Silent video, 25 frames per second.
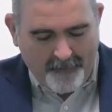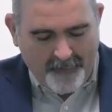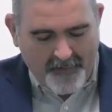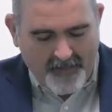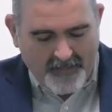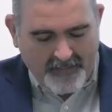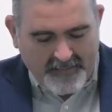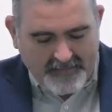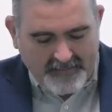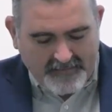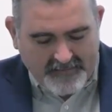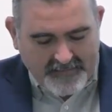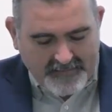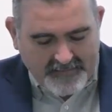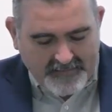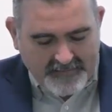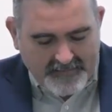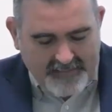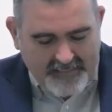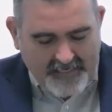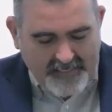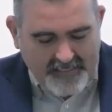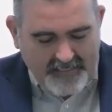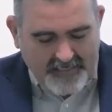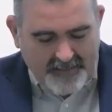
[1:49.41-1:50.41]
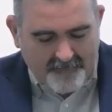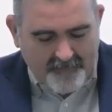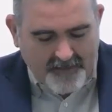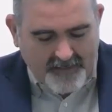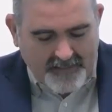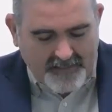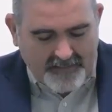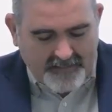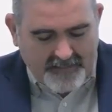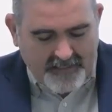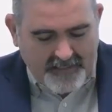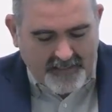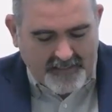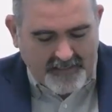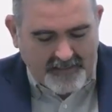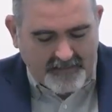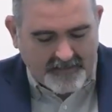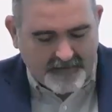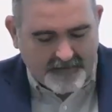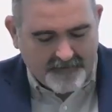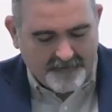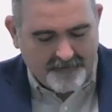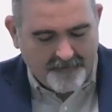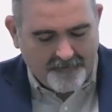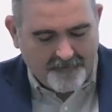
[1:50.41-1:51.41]
And as they stayed there many
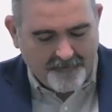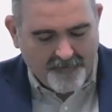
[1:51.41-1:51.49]
days,